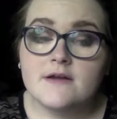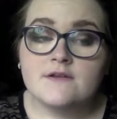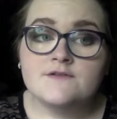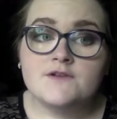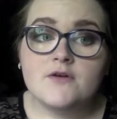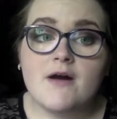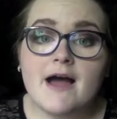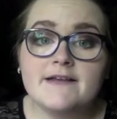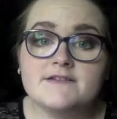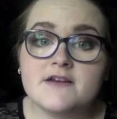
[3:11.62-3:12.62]
So
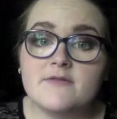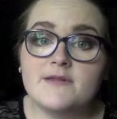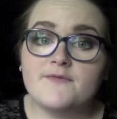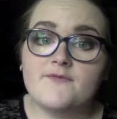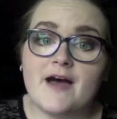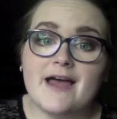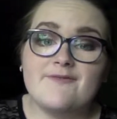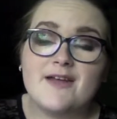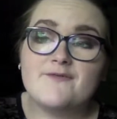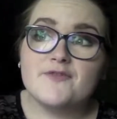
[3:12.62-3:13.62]
I start with 5,
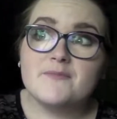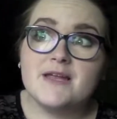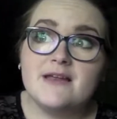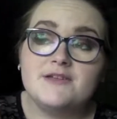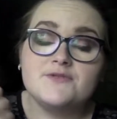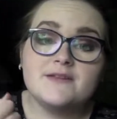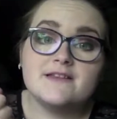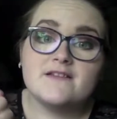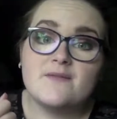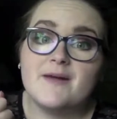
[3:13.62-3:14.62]
and for me, doing
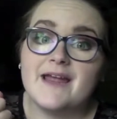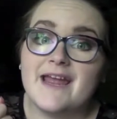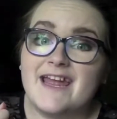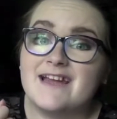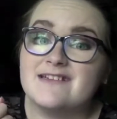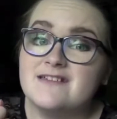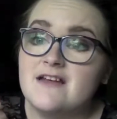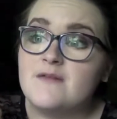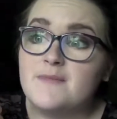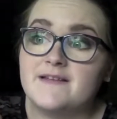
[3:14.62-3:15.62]
this on my hand
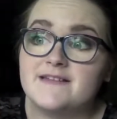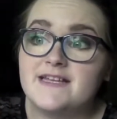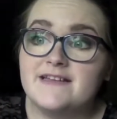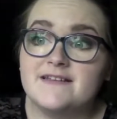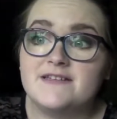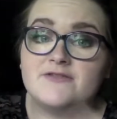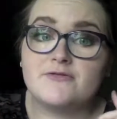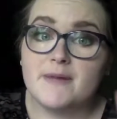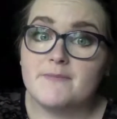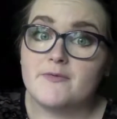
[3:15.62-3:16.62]
makes it easy to
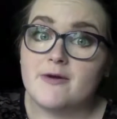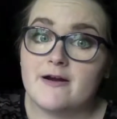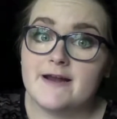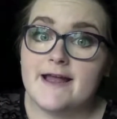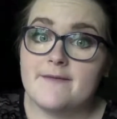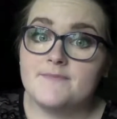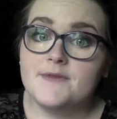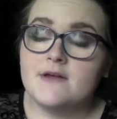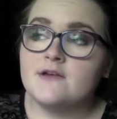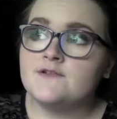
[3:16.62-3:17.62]
remember where I am.
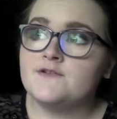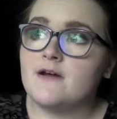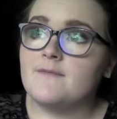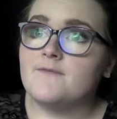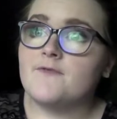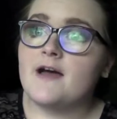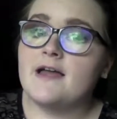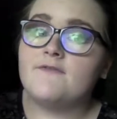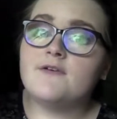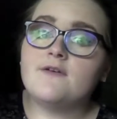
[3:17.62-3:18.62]
So I'm
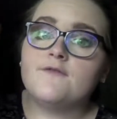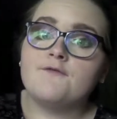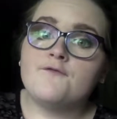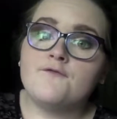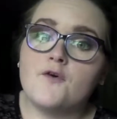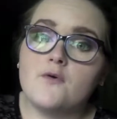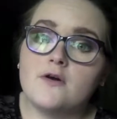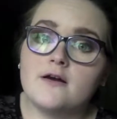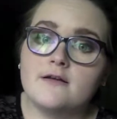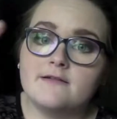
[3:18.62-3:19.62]
5, 4,
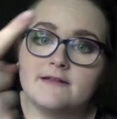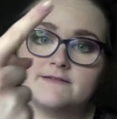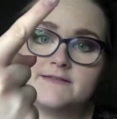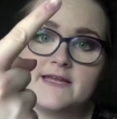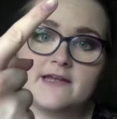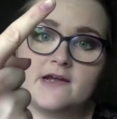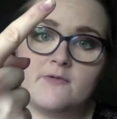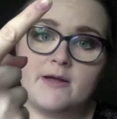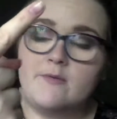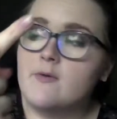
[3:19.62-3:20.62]
that's taking
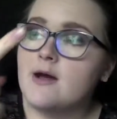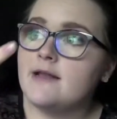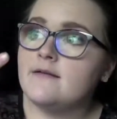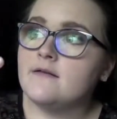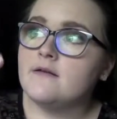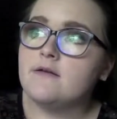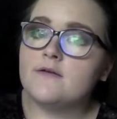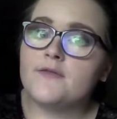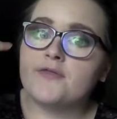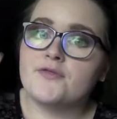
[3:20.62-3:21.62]
away 1,
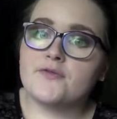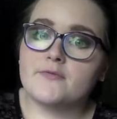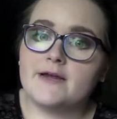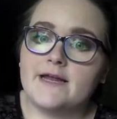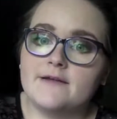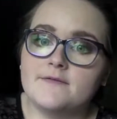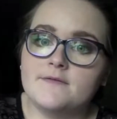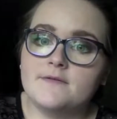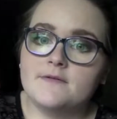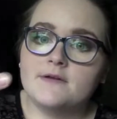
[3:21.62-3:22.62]
3.
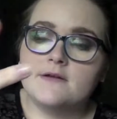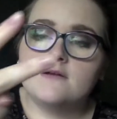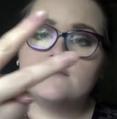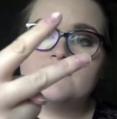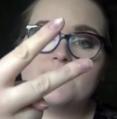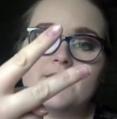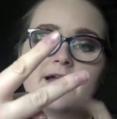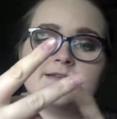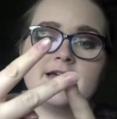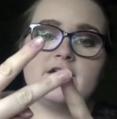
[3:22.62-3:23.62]
So that
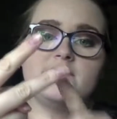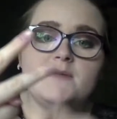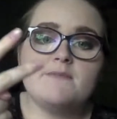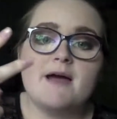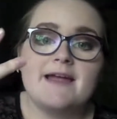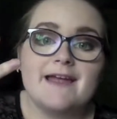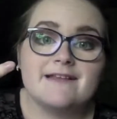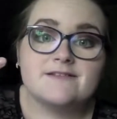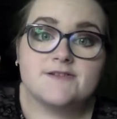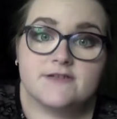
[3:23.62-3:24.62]
tells me my
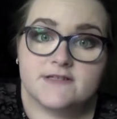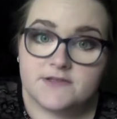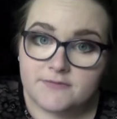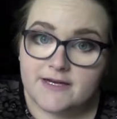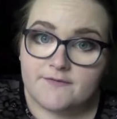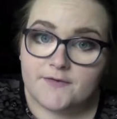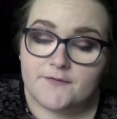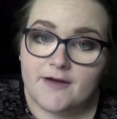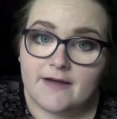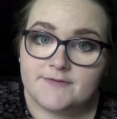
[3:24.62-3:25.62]
answer is 3 for
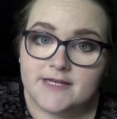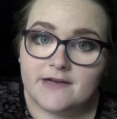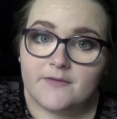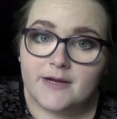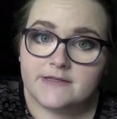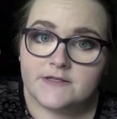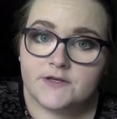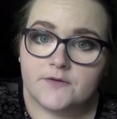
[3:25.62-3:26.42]
5 take away 2.